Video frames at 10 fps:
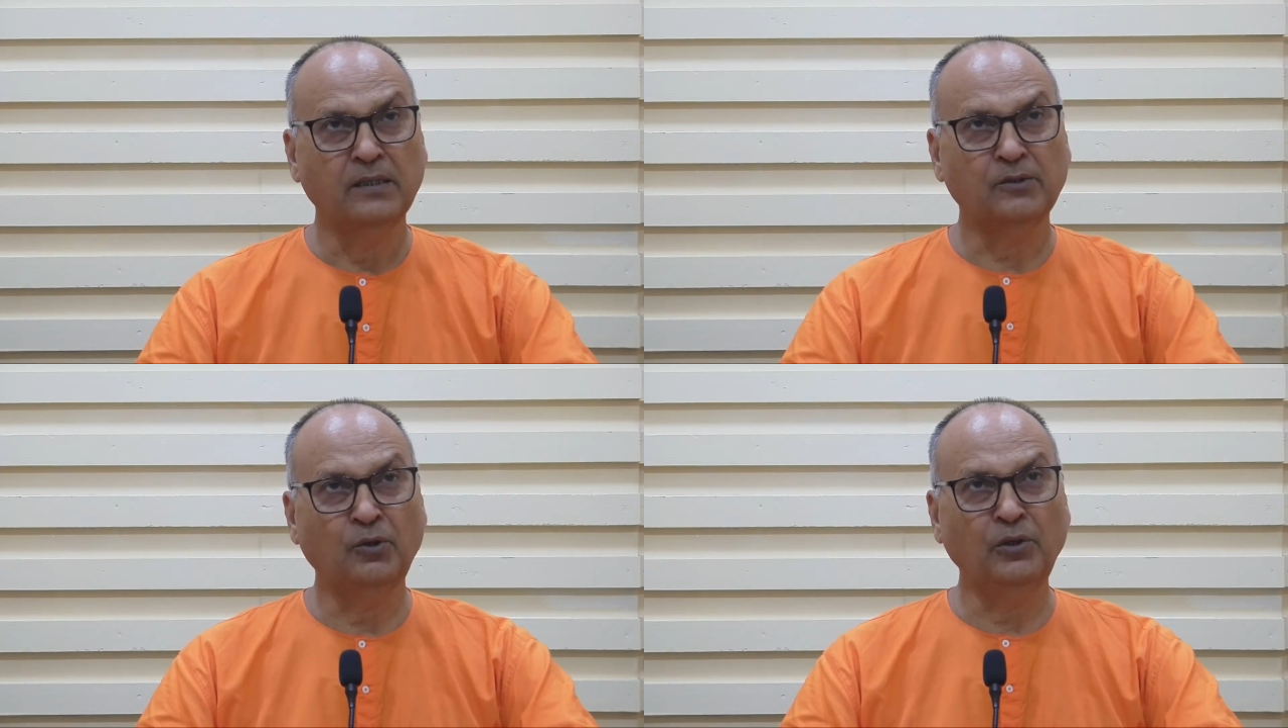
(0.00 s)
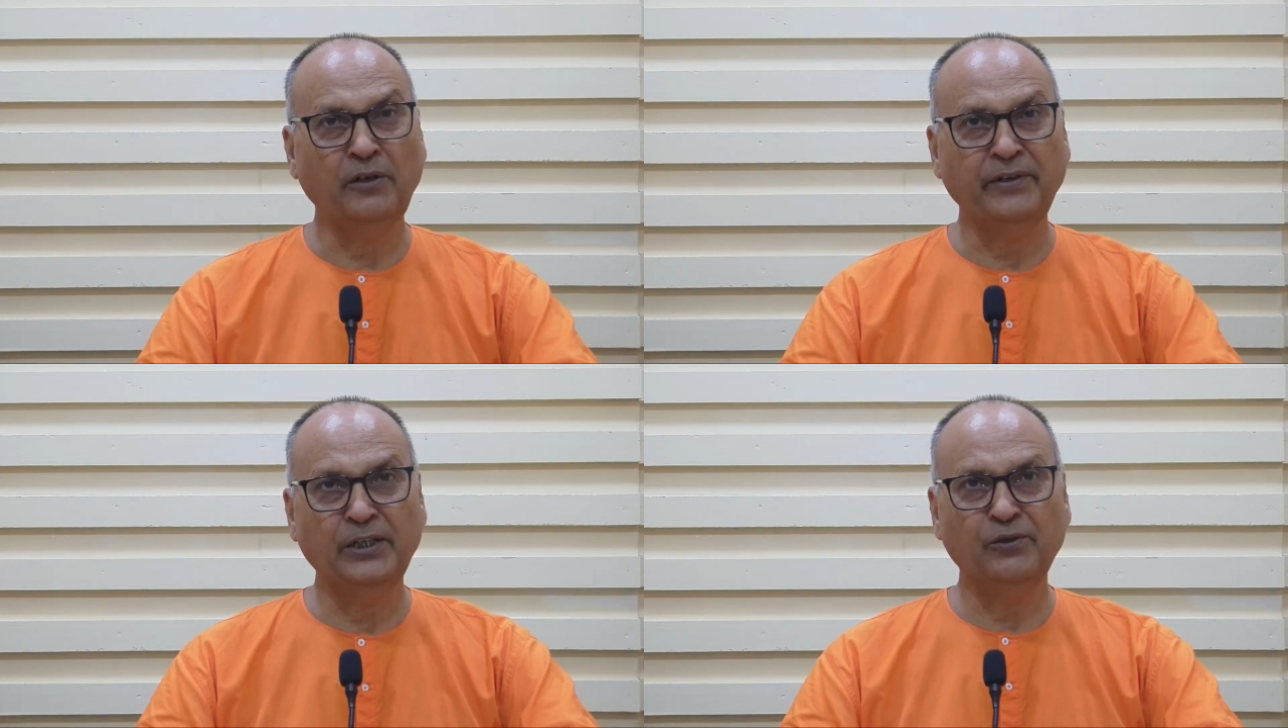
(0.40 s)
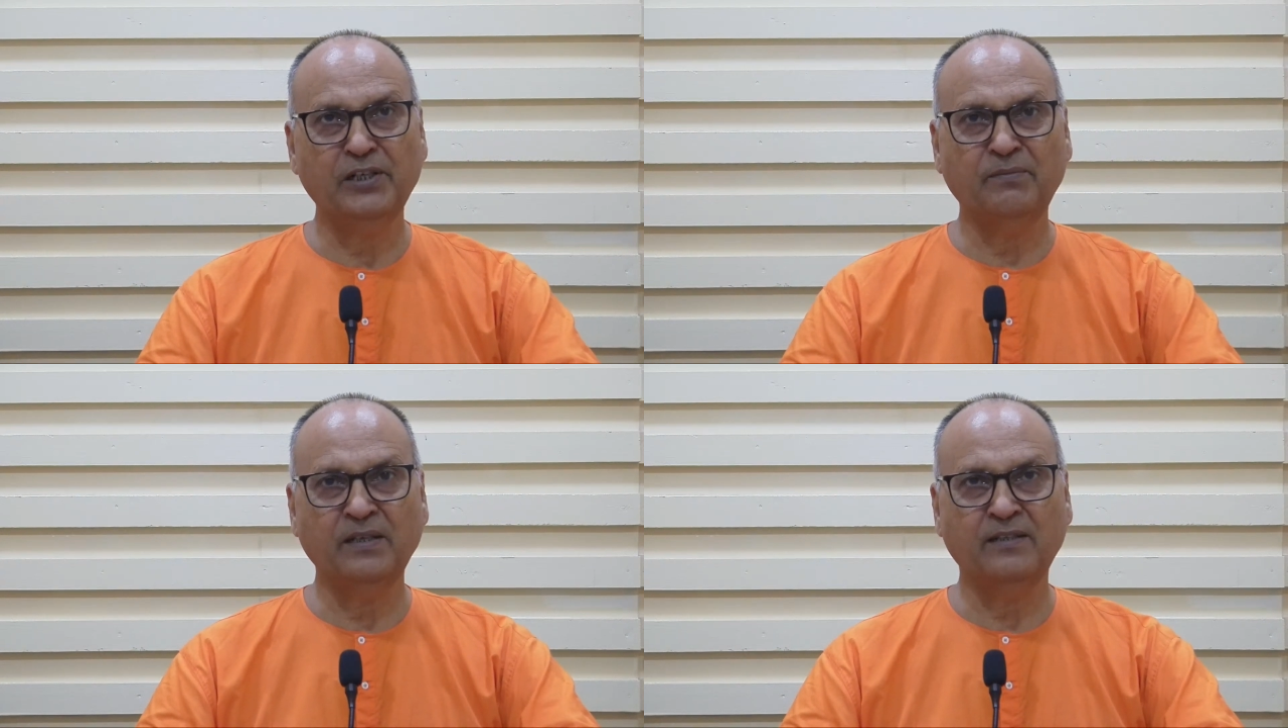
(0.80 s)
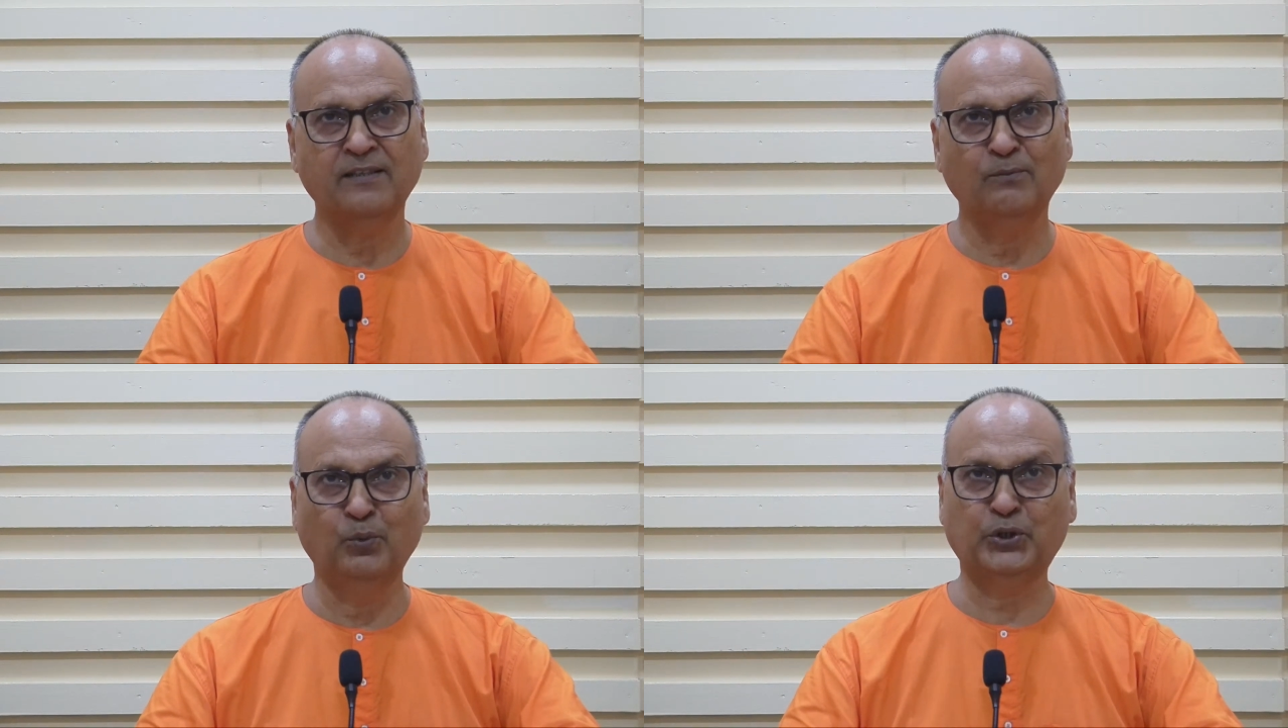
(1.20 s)
goal of Hinduism is
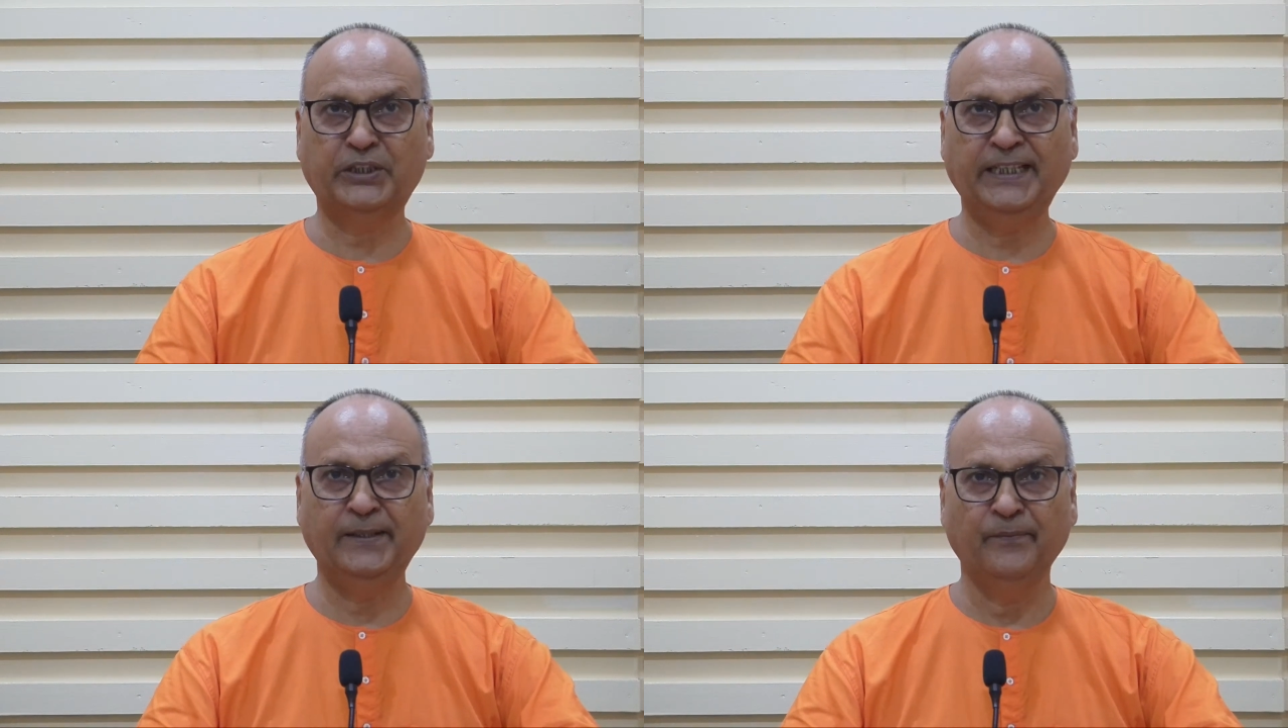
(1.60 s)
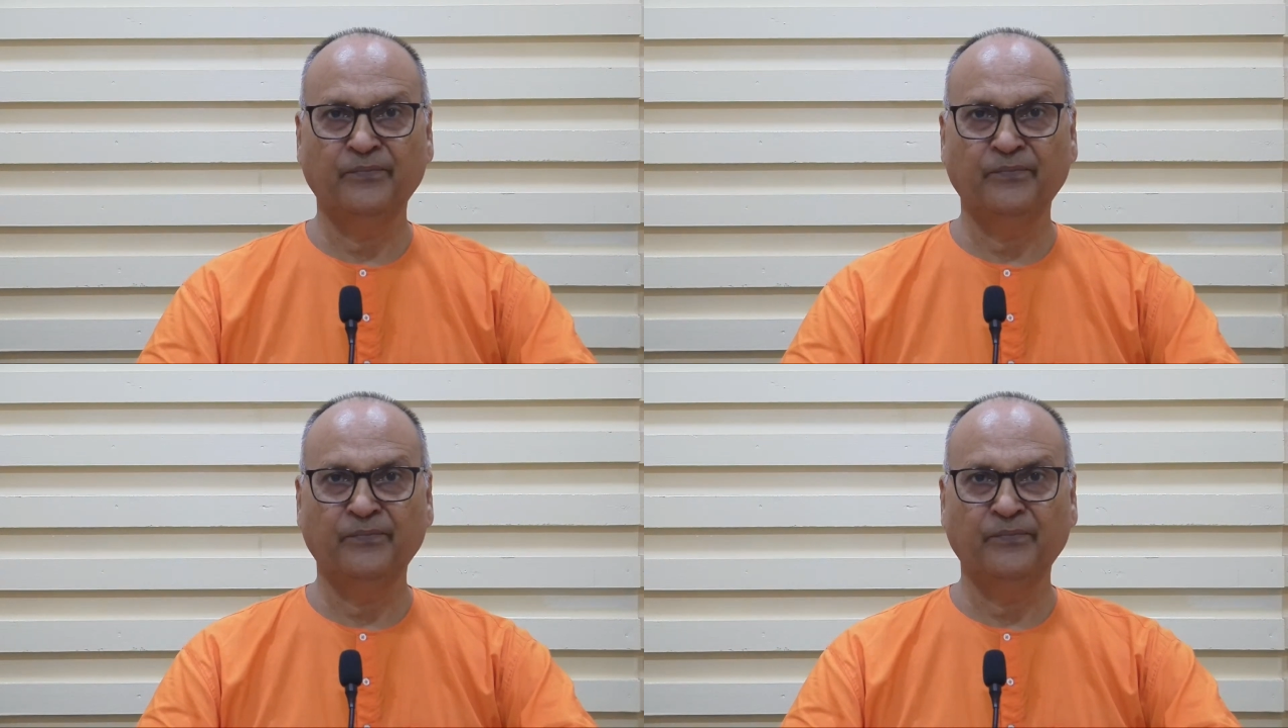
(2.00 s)
mukti.